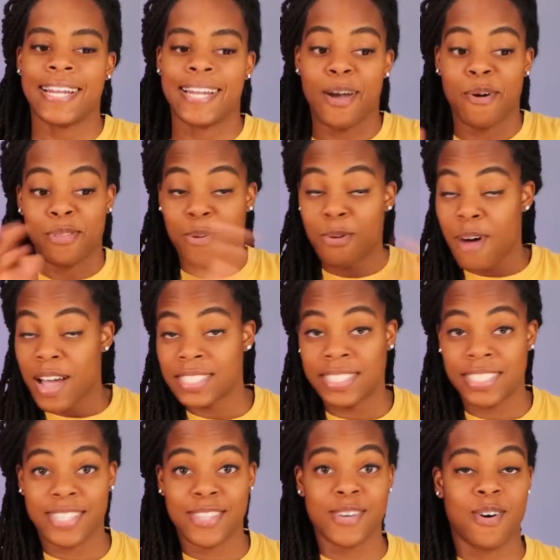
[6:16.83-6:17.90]
Now the
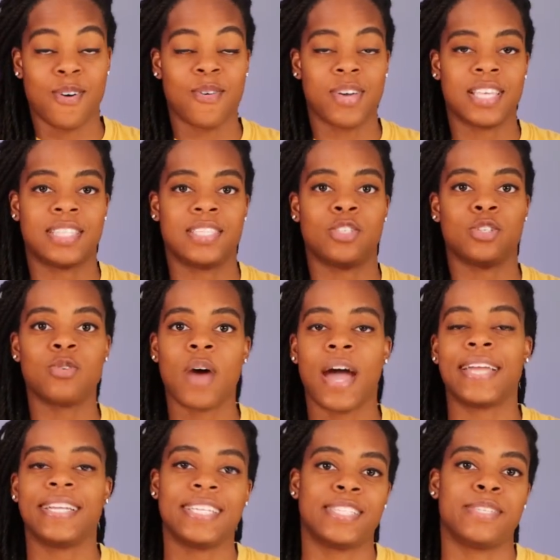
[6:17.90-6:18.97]
question though is, do
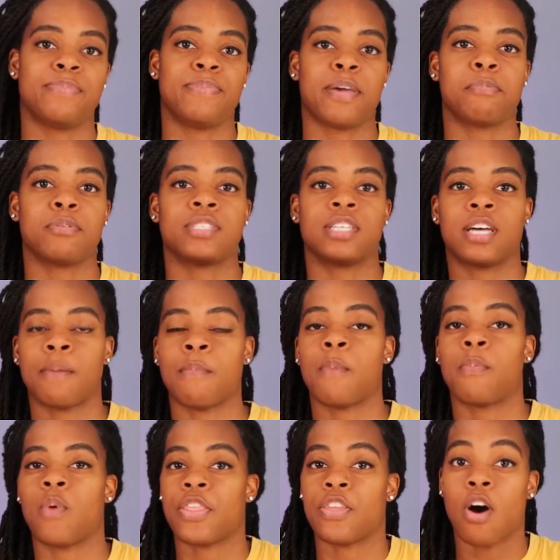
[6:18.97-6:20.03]
I need to be able to come
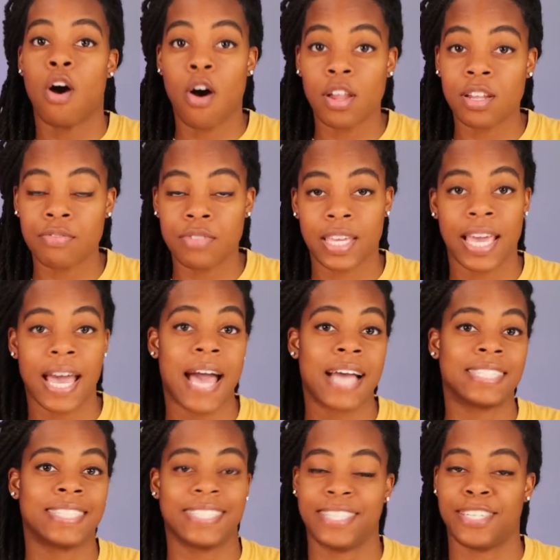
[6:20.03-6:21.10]
up with all of the
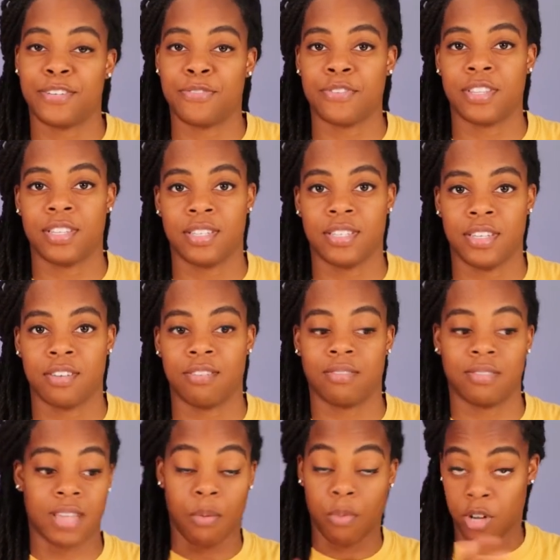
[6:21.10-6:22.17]
cash needed for the
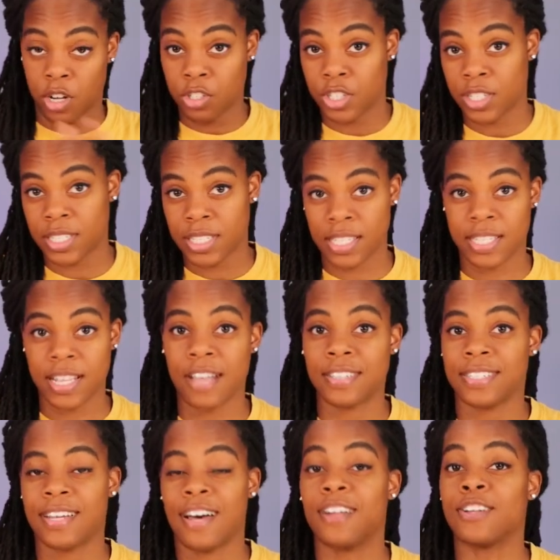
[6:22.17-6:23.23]
deal? That
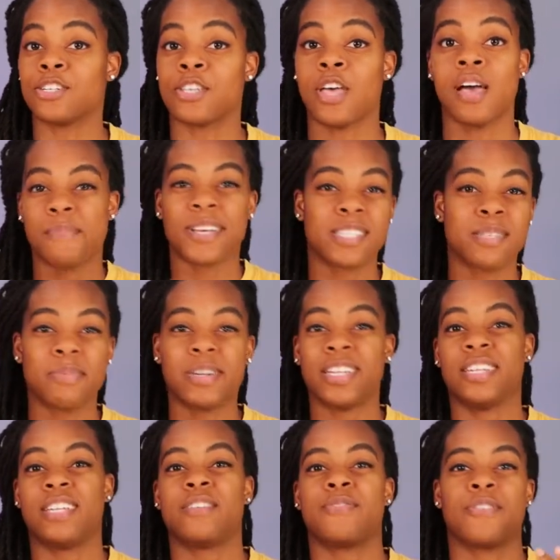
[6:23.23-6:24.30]
$106,000 plus the
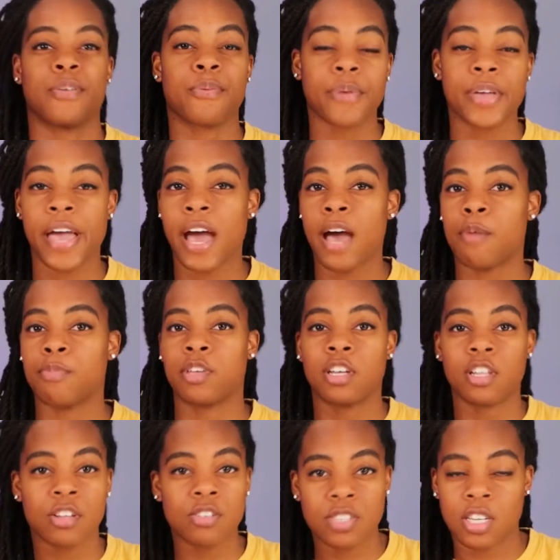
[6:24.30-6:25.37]
money needed for the rehab, the
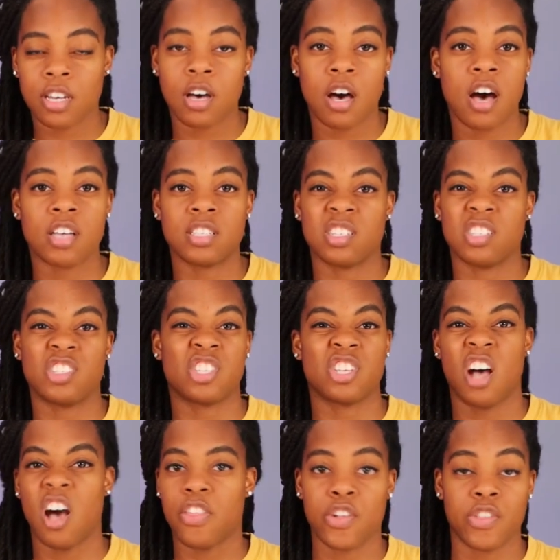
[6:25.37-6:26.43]
closing costs, and just
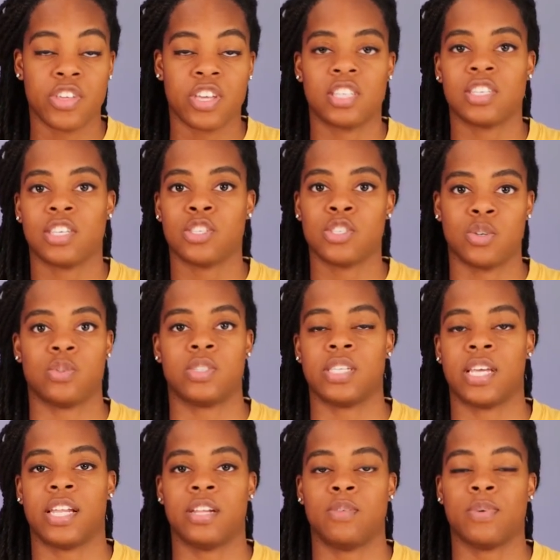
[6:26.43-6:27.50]
other things
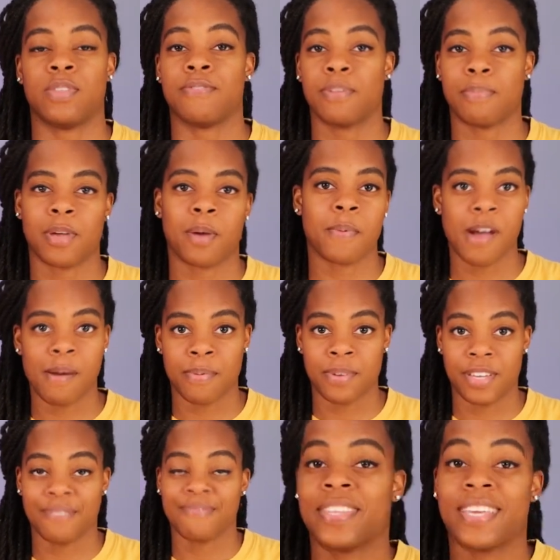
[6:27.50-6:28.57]
associated with flipping a
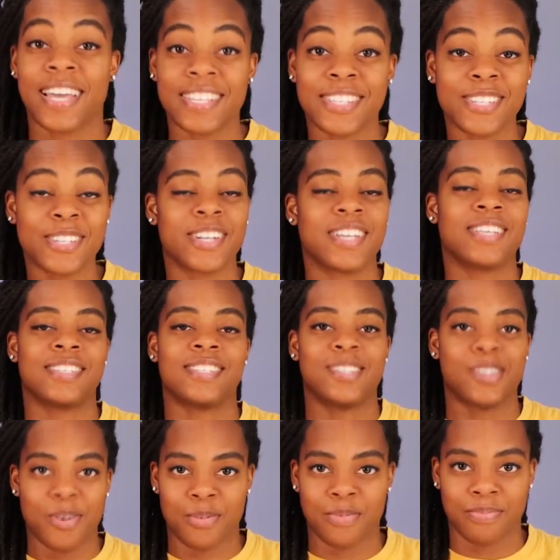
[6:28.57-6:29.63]
property? The answer is
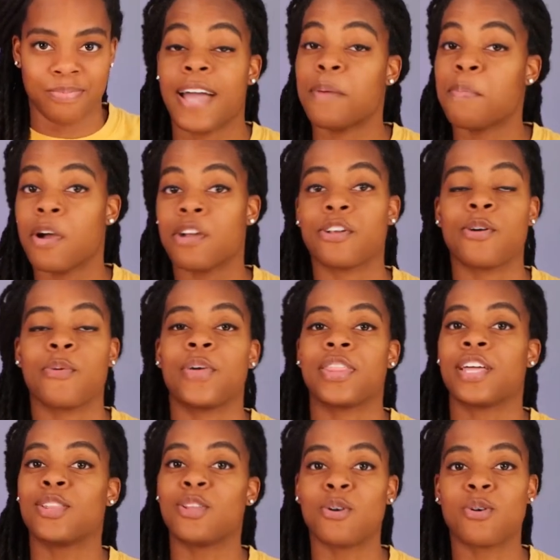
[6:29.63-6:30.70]
no. I can partner
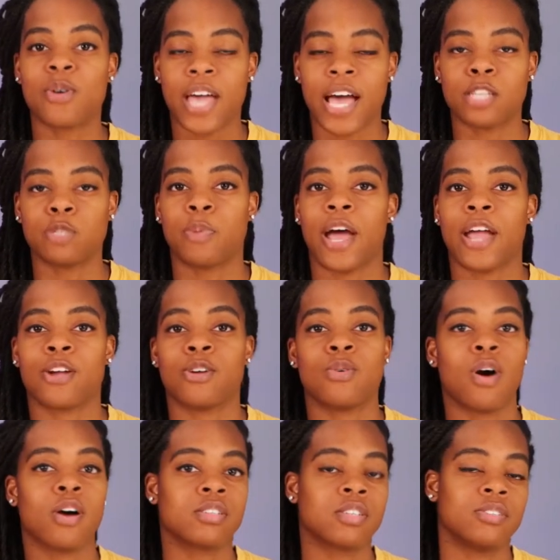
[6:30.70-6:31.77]
with a local cash buyer
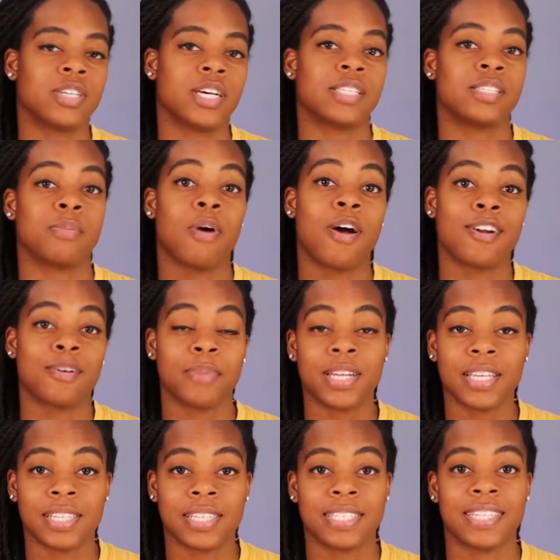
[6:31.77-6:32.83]
who also does some hard
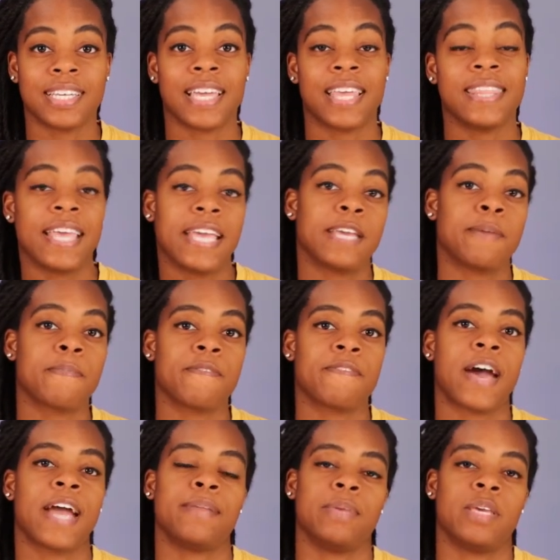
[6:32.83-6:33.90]
money lending, and they can
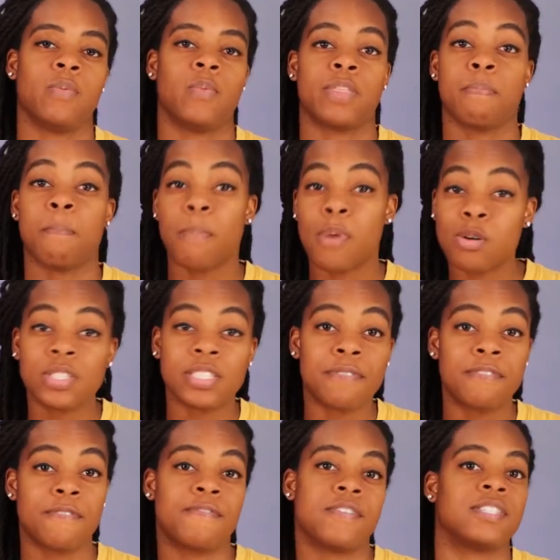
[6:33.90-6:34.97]
provide me with most
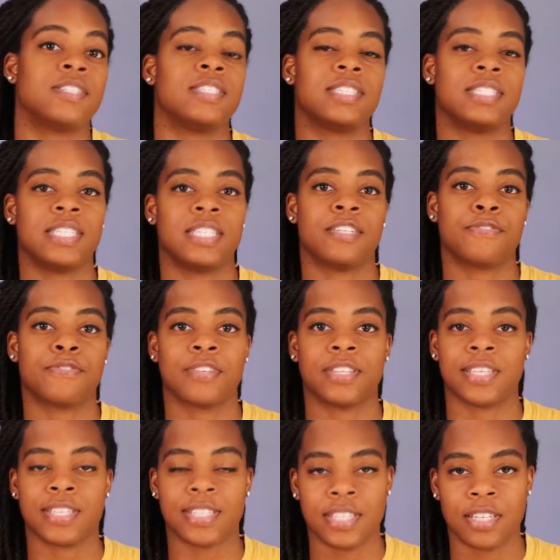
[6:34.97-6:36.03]
of the funds needed for
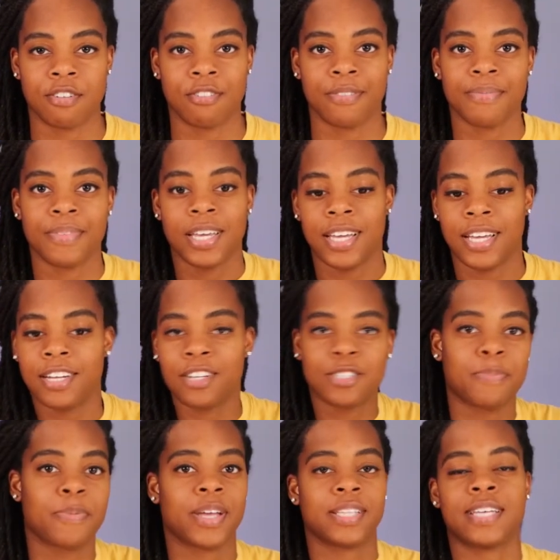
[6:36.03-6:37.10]
this deal.
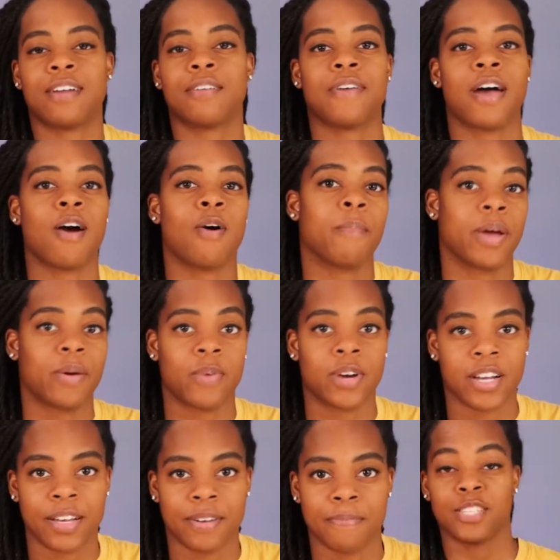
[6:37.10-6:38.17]
Here's a breakdown of how it might work.